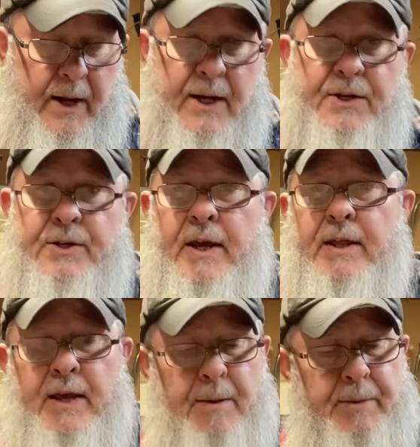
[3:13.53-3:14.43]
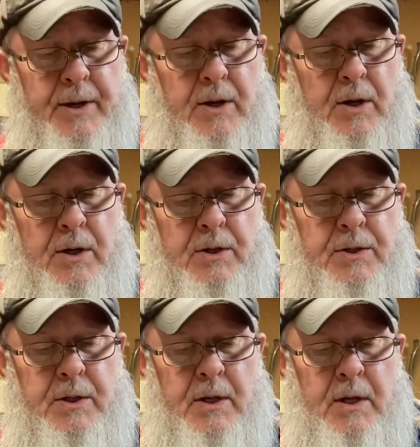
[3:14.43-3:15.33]
I say that
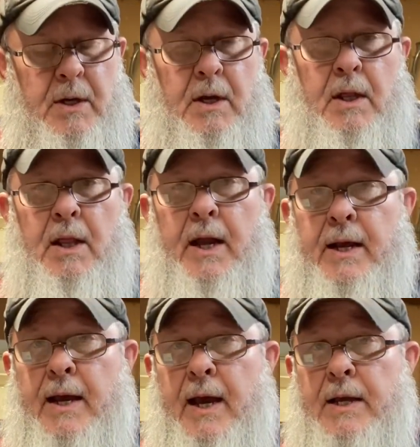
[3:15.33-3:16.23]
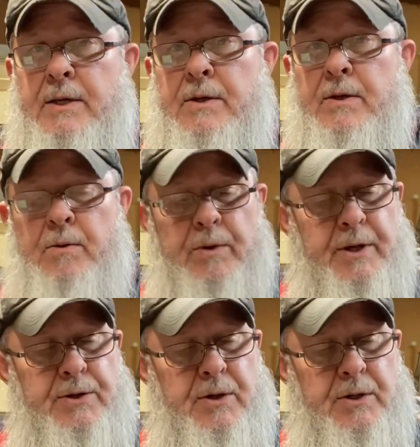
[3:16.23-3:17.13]
because a lot of guys, when
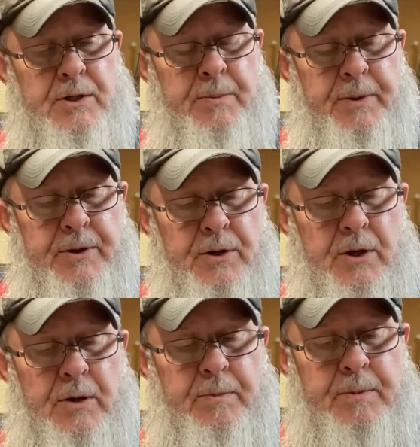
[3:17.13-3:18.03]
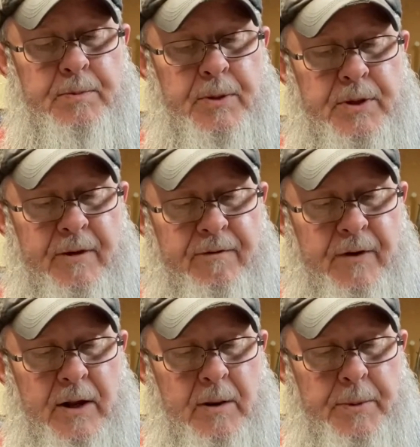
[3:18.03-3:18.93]
they start jimping, you're going to put that
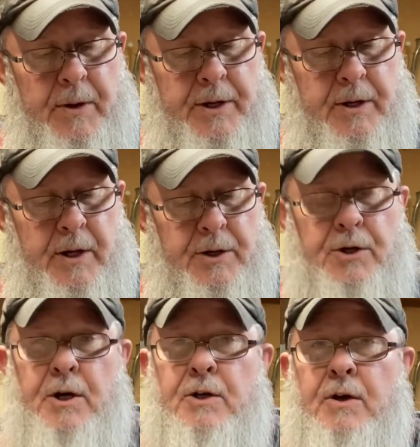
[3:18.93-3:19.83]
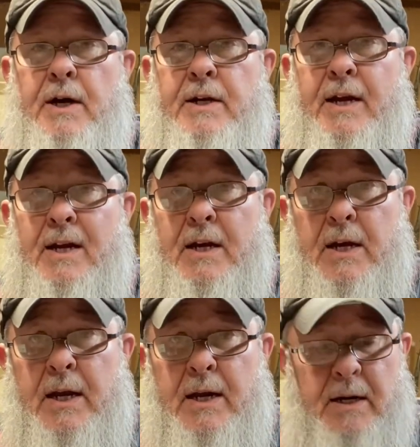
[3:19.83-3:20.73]
file up on here and you're going to try to take a
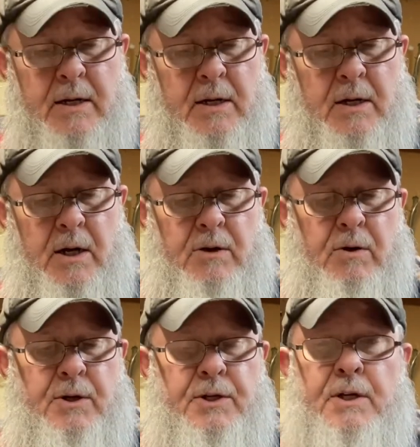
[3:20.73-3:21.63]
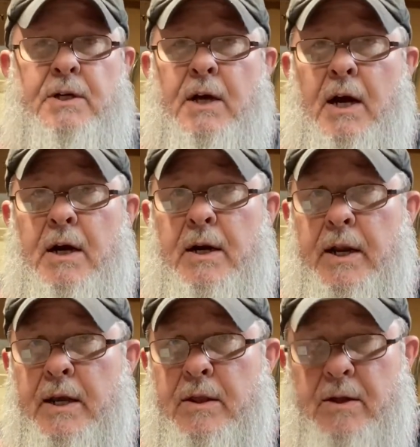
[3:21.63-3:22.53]
cut across the entire
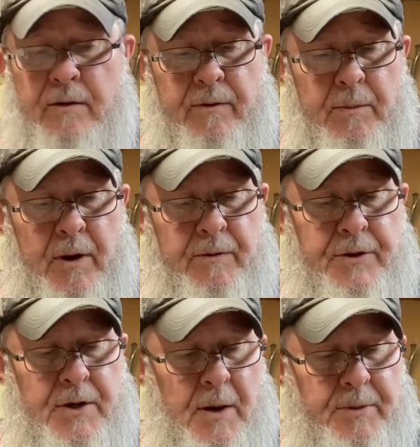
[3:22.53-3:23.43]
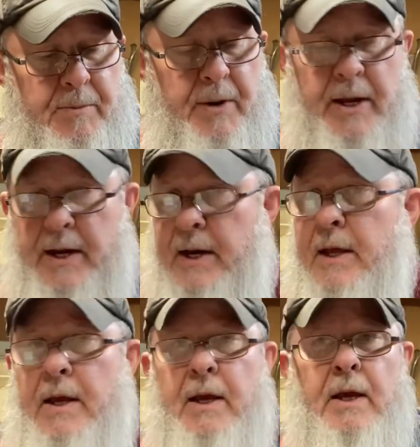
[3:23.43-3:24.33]
length of the top of the blade.
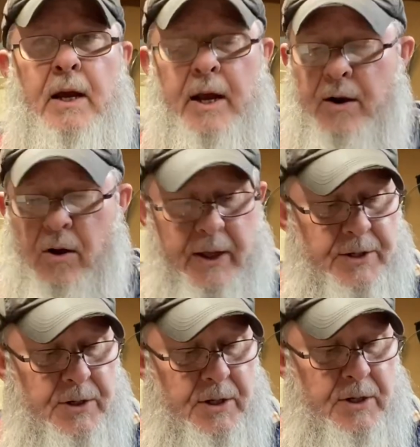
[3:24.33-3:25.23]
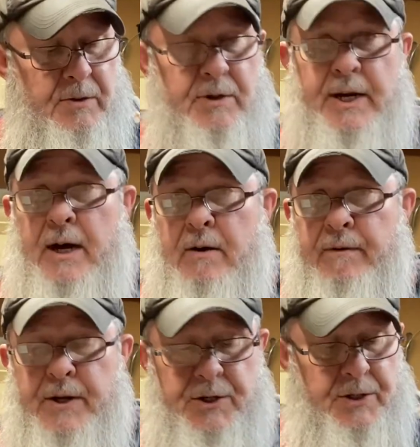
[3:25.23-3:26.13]
And all that's going to do is
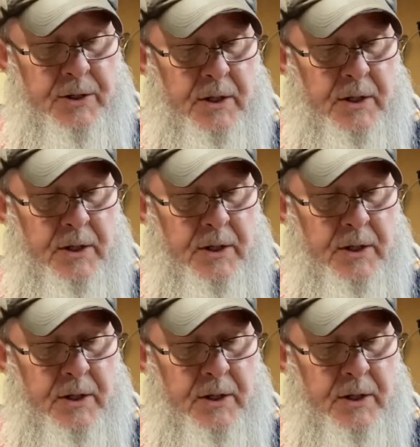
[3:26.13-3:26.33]
aggravate you.